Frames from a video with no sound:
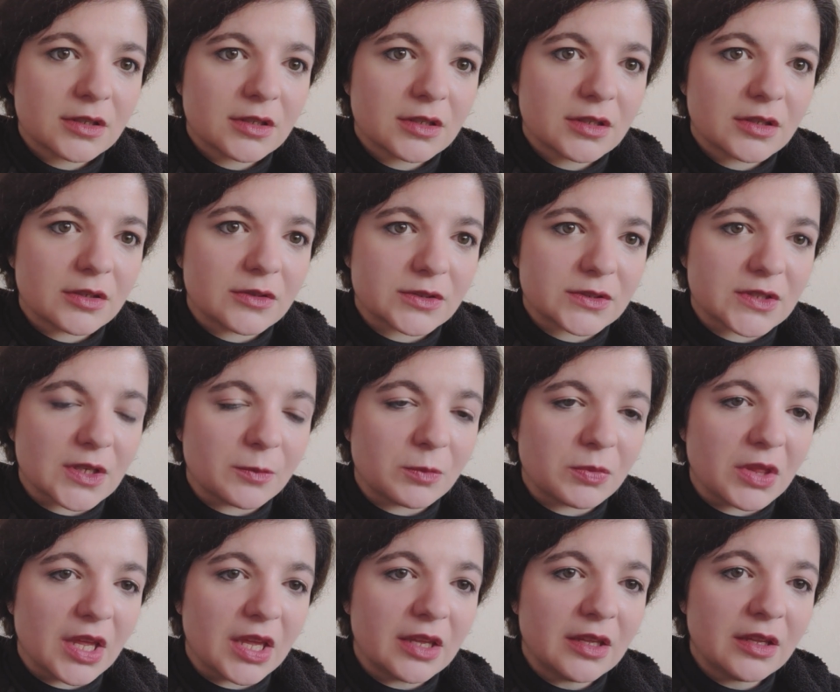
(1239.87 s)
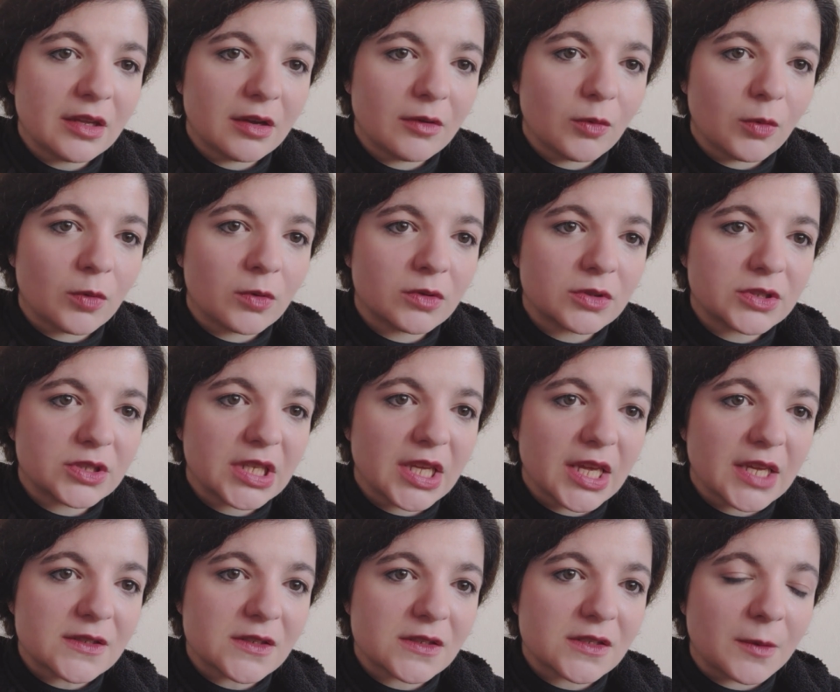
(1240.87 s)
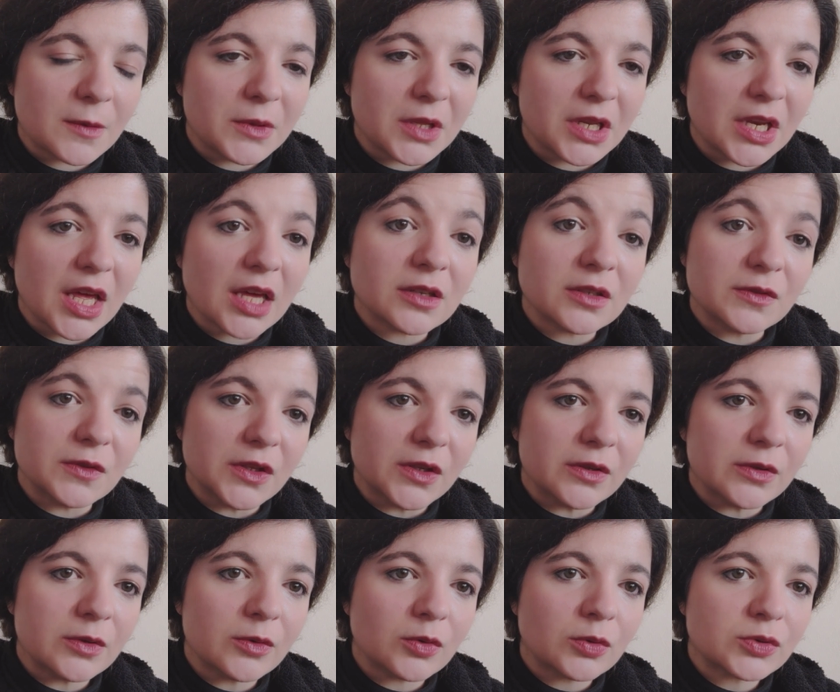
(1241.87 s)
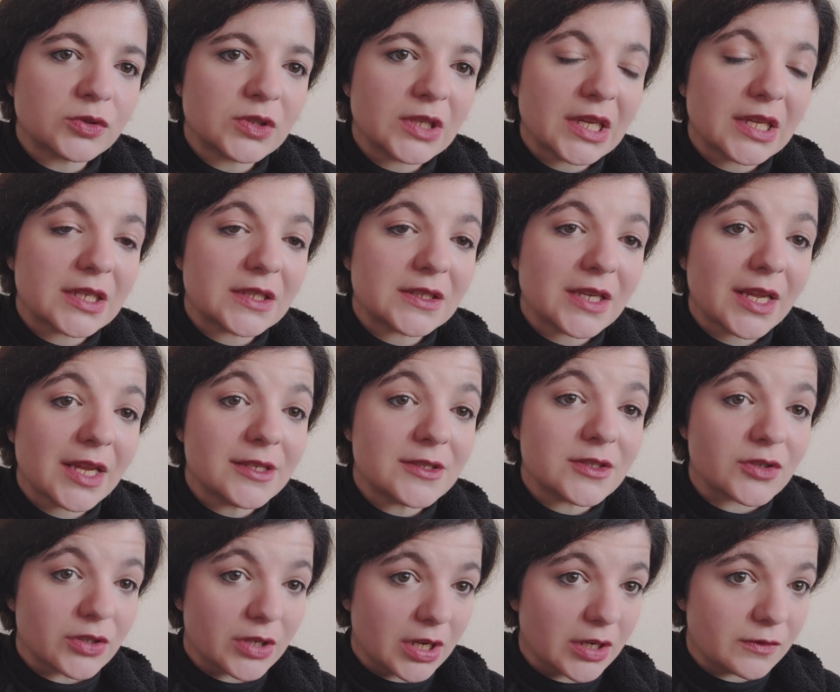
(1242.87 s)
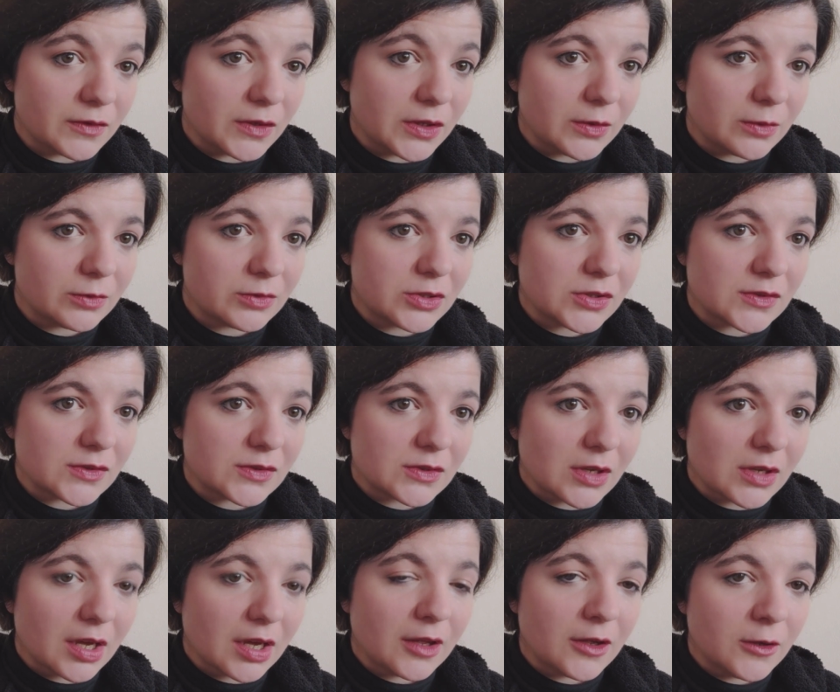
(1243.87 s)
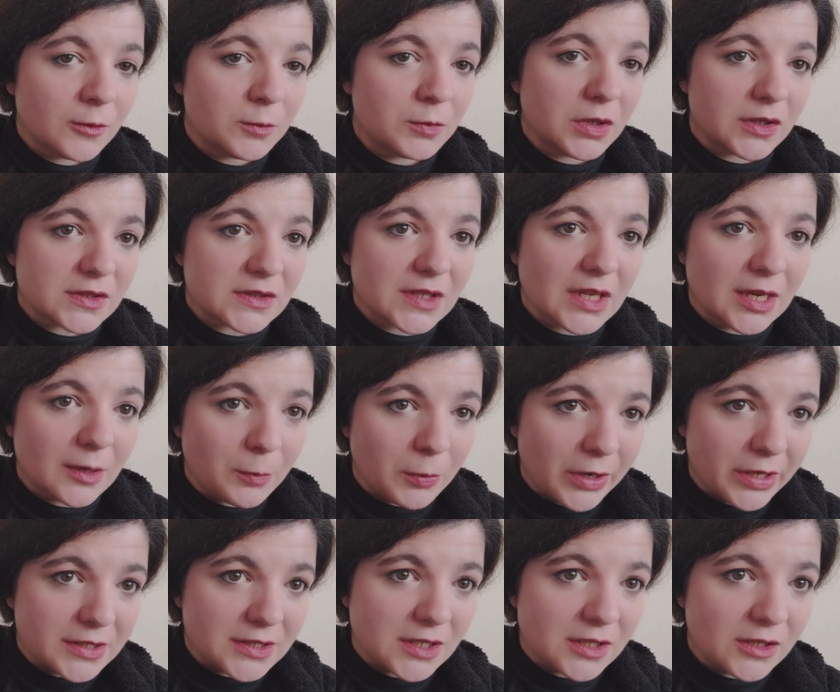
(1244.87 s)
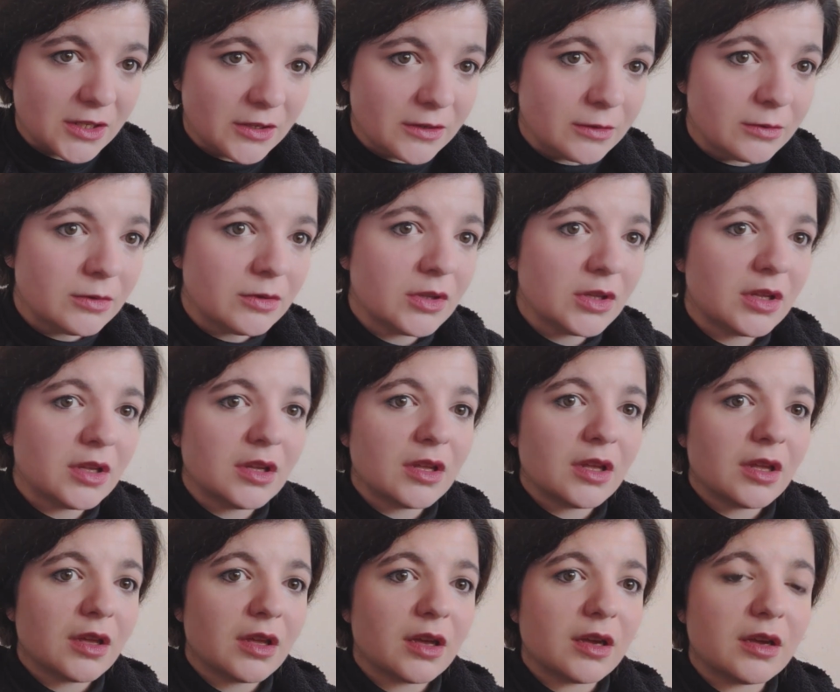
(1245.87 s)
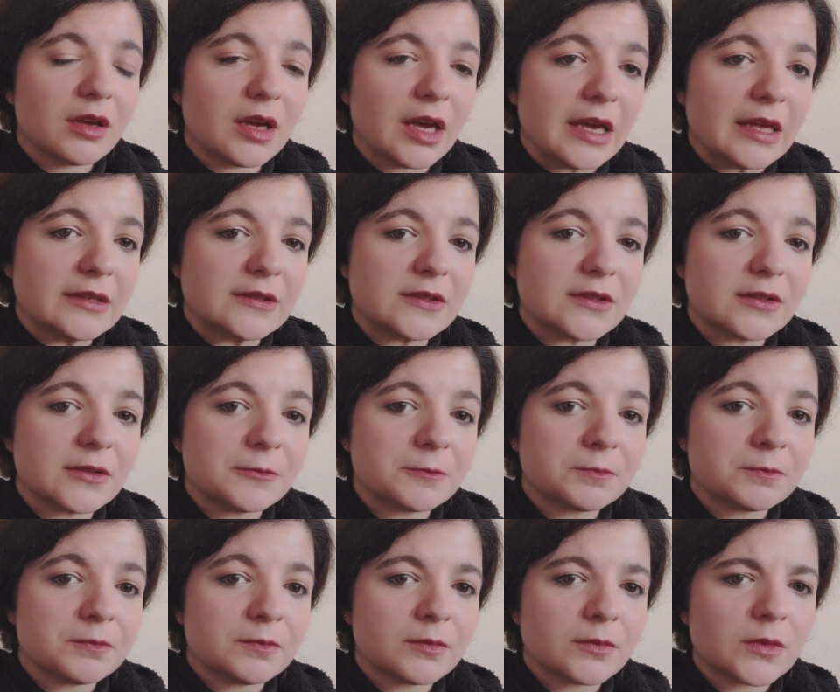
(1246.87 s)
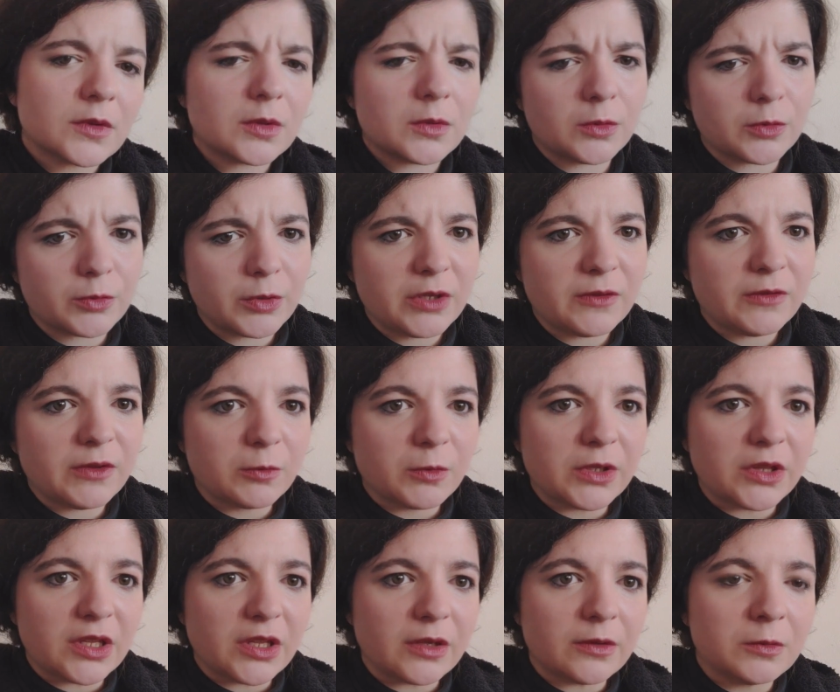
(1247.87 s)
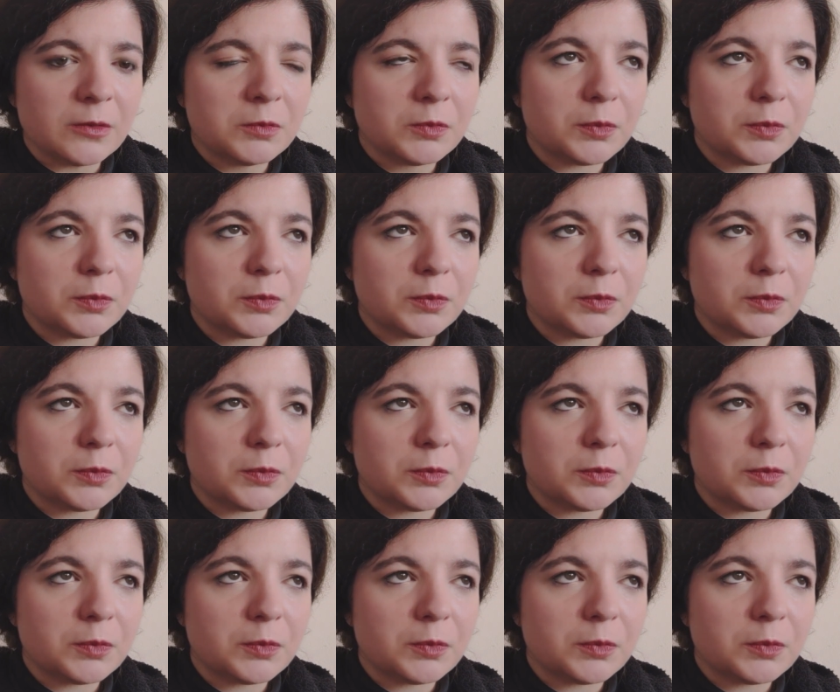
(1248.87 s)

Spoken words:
or something, or to get something out of you, or to get attention out of you. Just, I hope they're celebrating you and or grieving with you